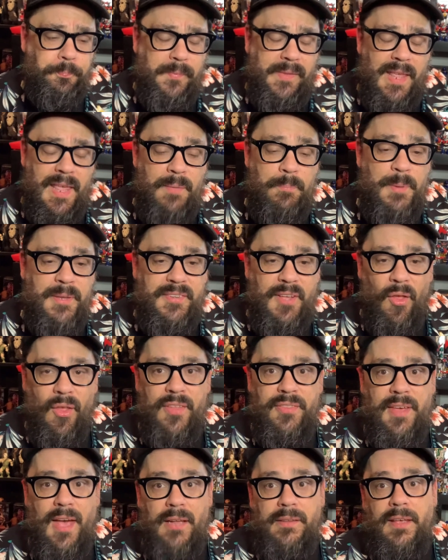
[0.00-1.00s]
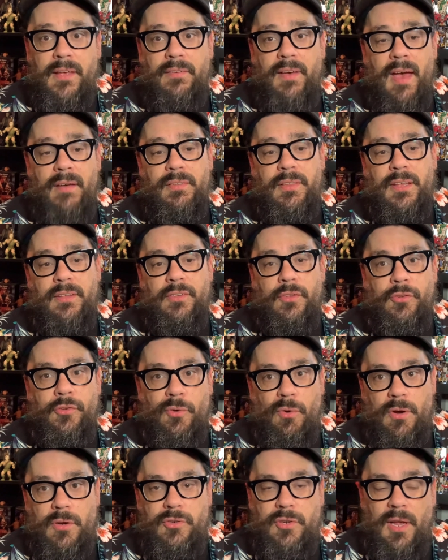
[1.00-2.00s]
Mattel had the idea of having these at
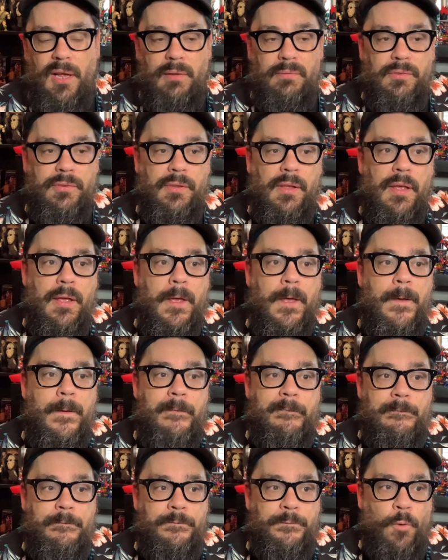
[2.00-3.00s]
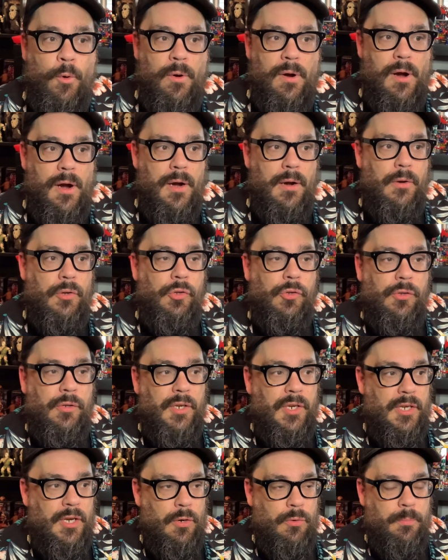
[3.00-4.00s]
store shelves for
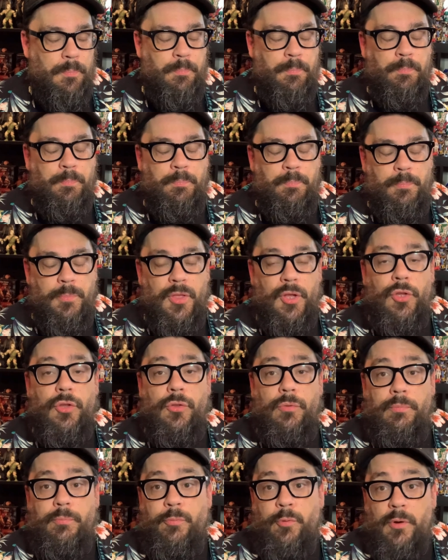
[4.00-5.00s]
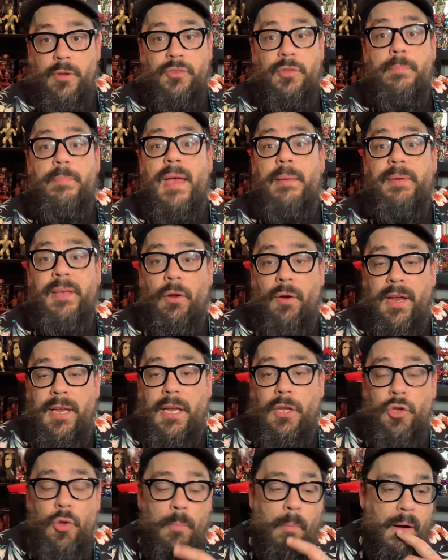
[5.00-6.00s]
to maybe
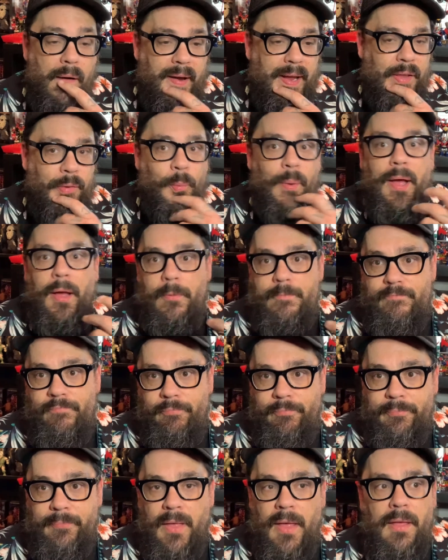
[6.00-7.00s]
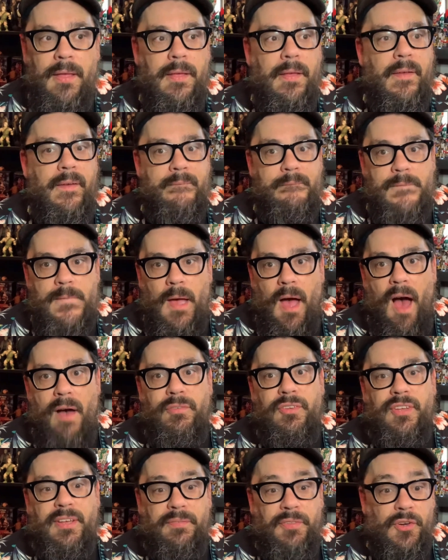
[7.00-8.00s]
creating new markets. Well,
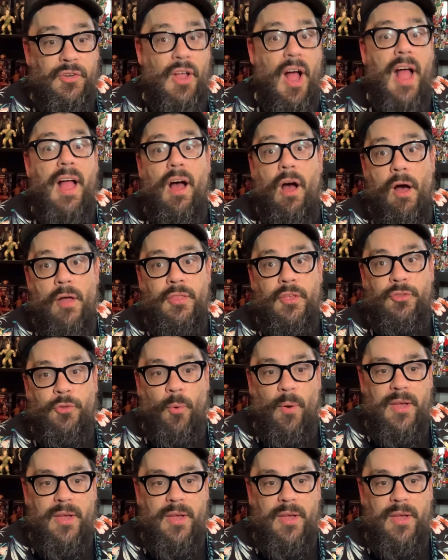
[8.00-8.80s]
obviously, if they're not on the toy